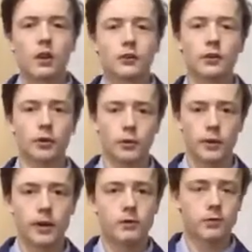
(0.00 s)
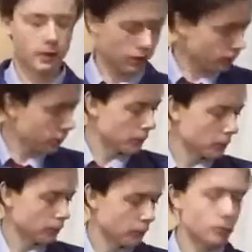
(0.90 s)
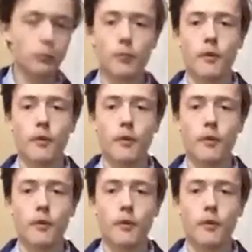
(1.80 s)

So, here it is, the blue suit.